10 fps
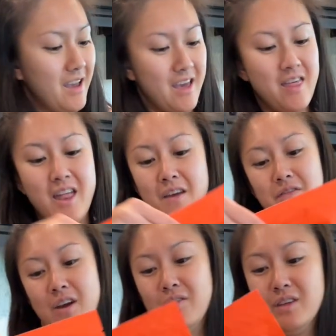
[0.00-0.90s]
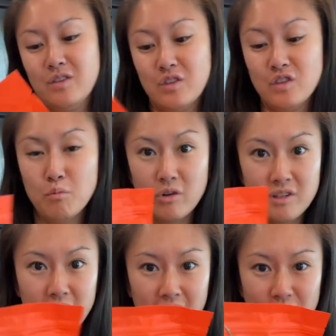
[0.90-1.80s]
And then I found this
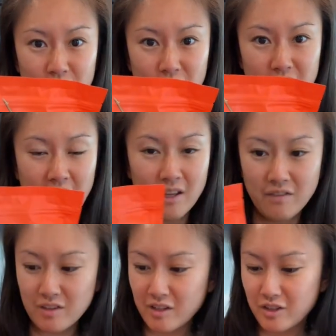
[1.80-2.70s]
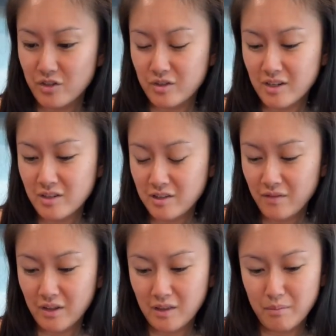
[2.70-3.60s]
s'mores clusters. I love these clusters. I just
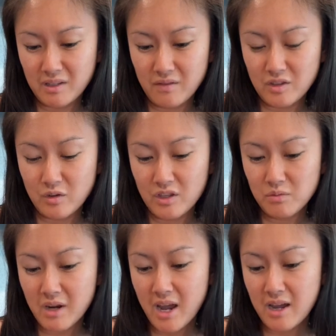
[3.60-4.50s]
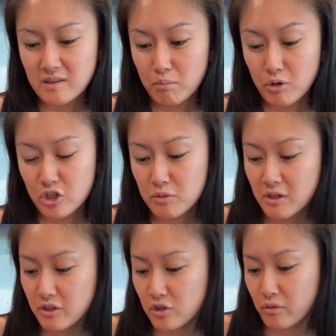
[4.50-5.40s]
love like the mix of it. So this one has
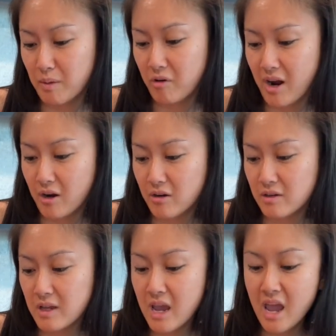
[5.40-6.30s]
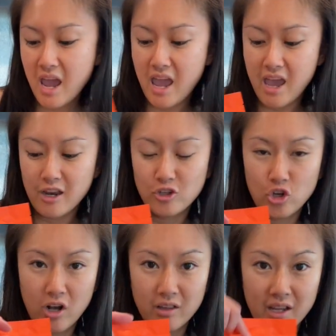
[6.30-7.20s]
marshmallows, graham crackers, and
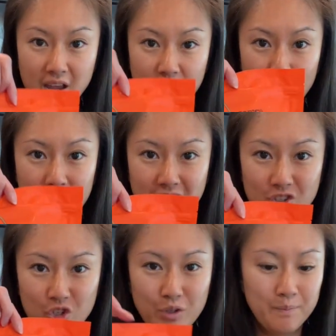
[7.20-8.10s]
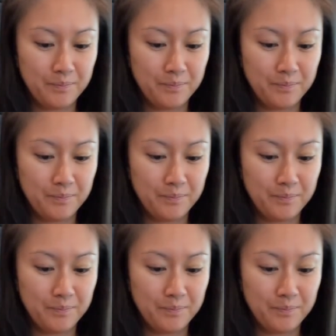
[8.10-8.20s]
chocolate in a cluster.